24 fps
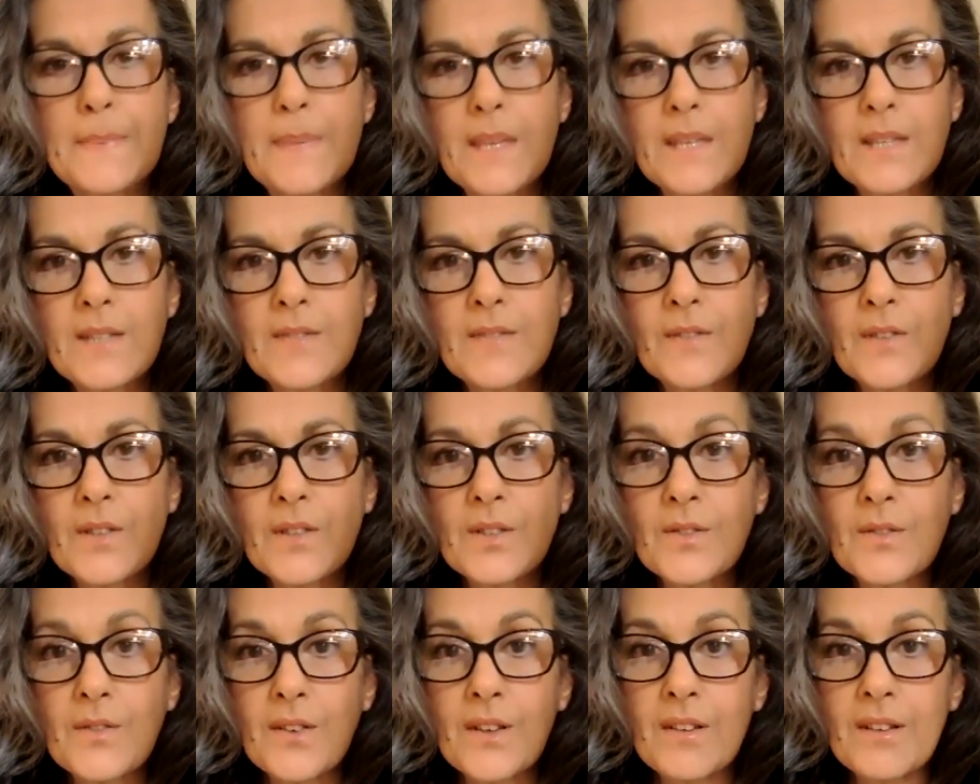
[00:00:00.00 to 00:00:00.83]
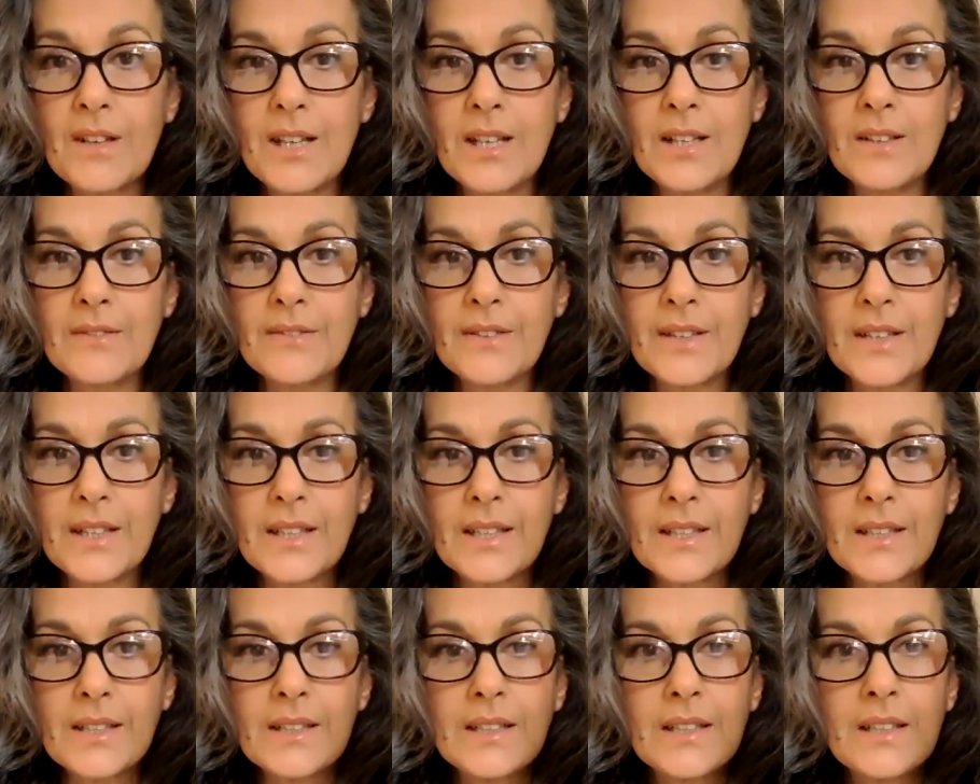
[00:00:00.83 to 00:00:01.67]
This feels very
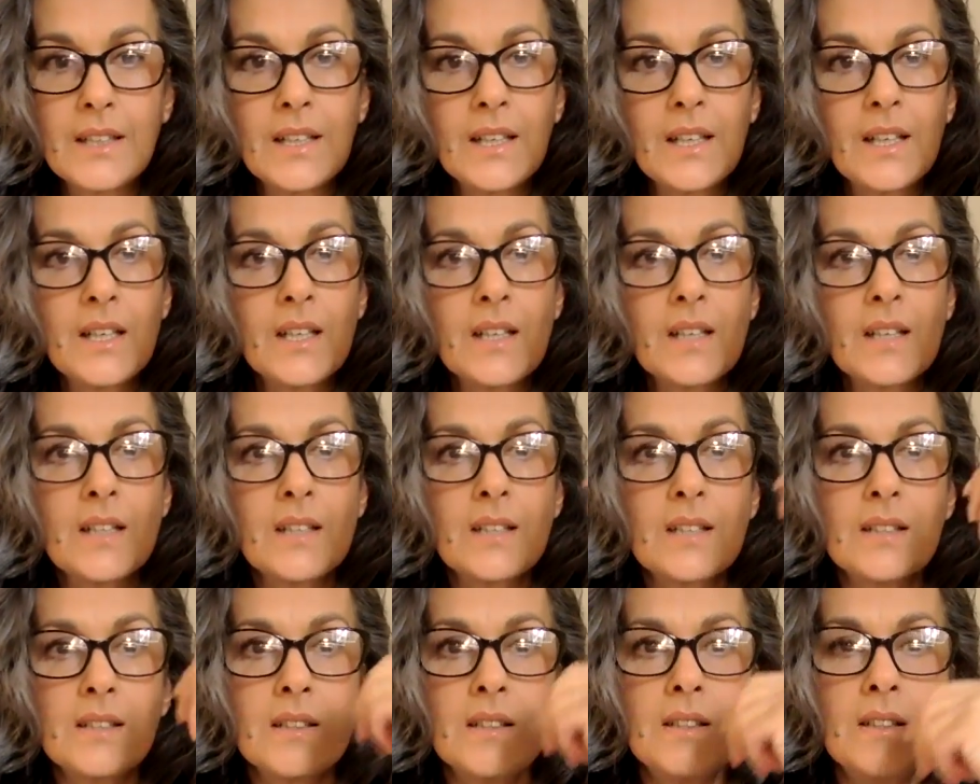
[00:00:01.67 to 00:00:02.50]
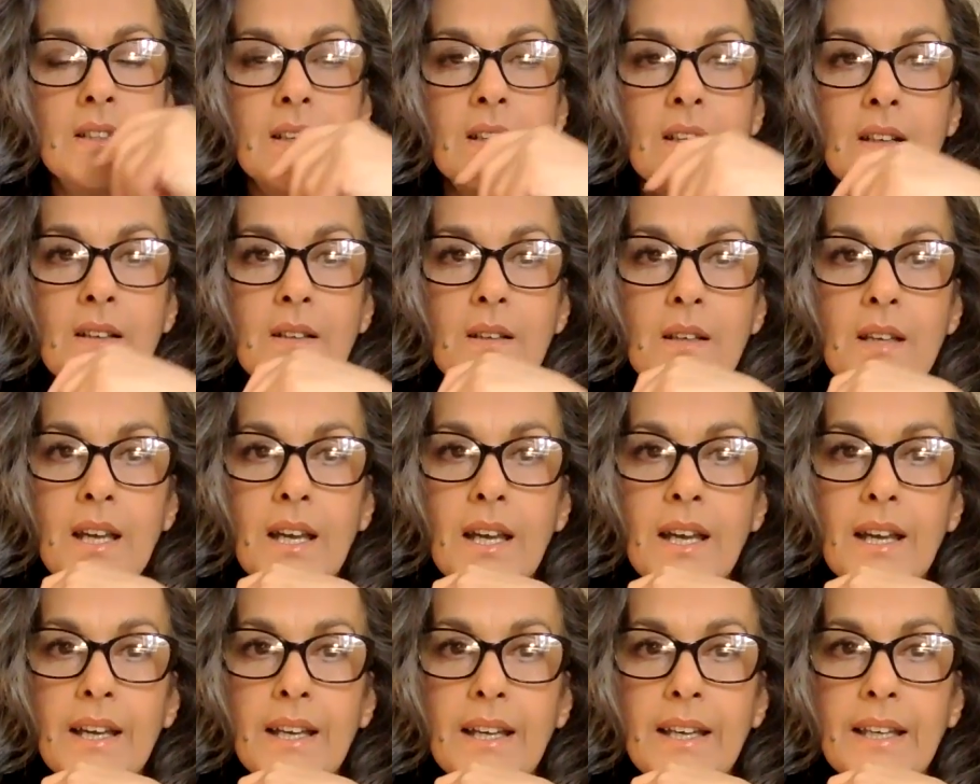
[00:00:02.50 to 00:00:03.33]
loving.
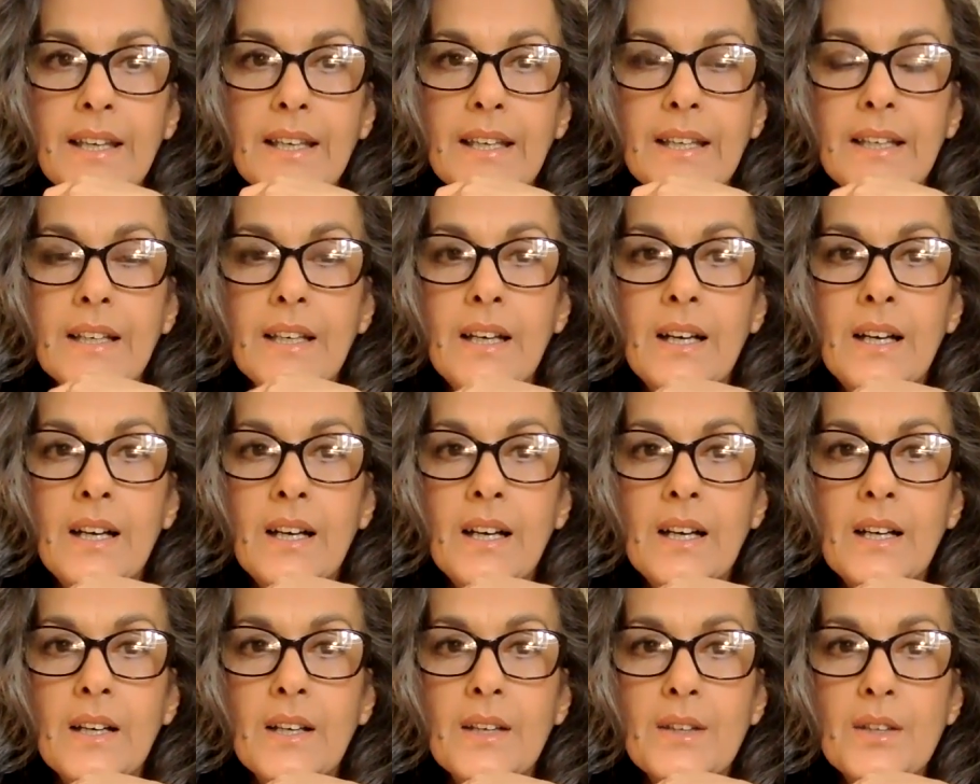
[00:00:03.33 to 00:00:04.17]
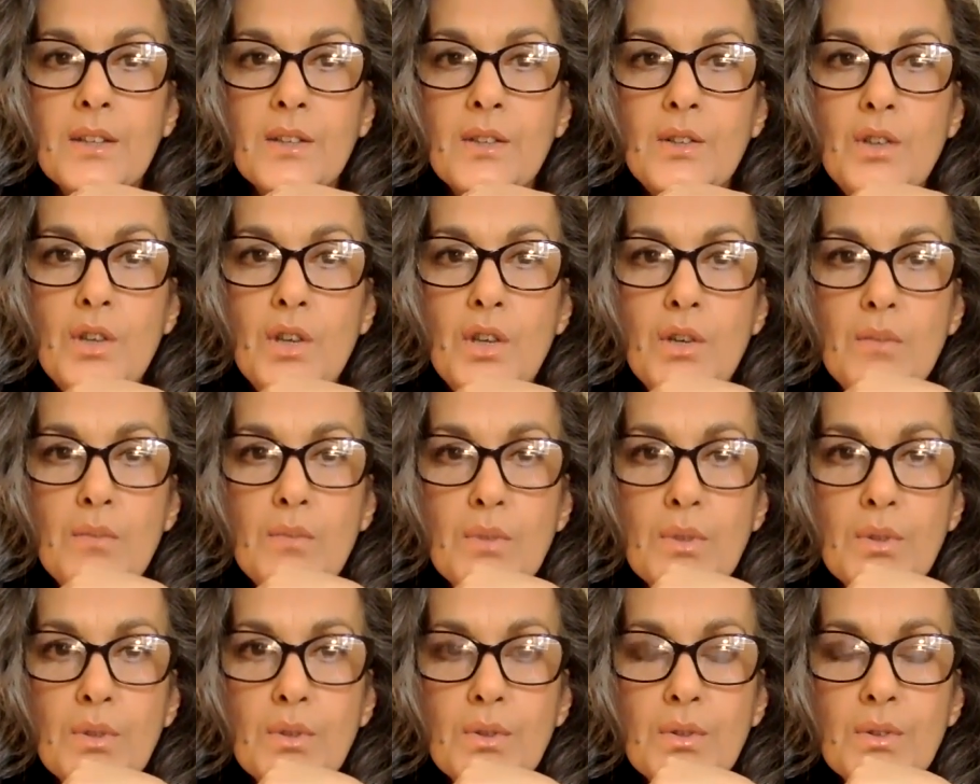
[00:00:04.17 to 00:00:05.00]
Okay, the new
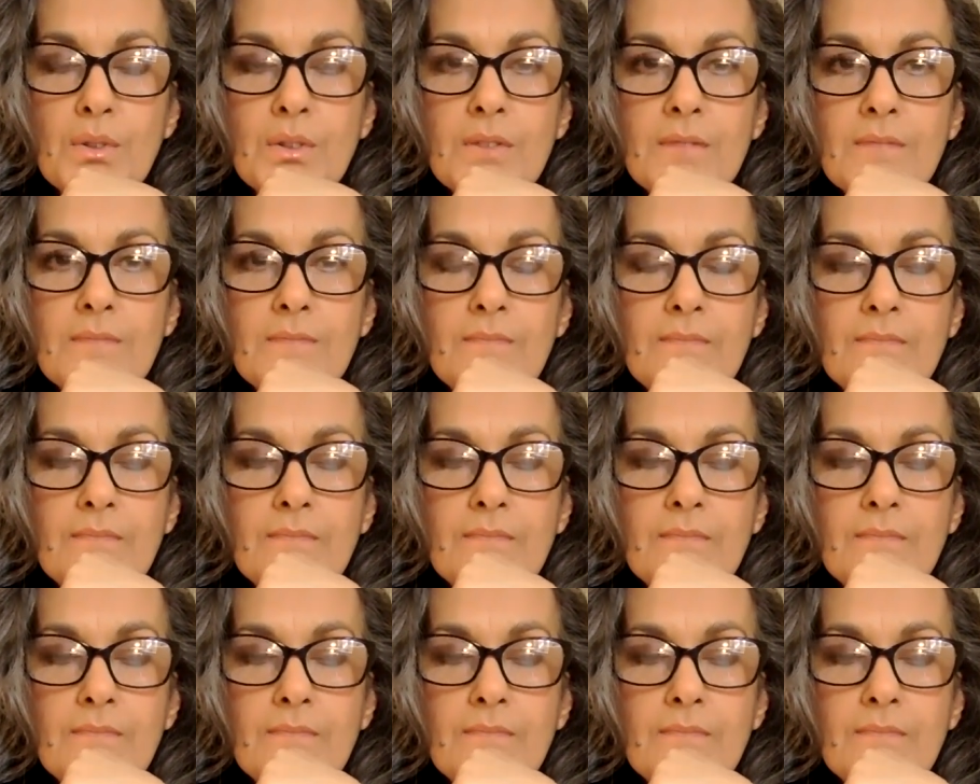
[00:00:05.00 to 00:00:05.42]
moon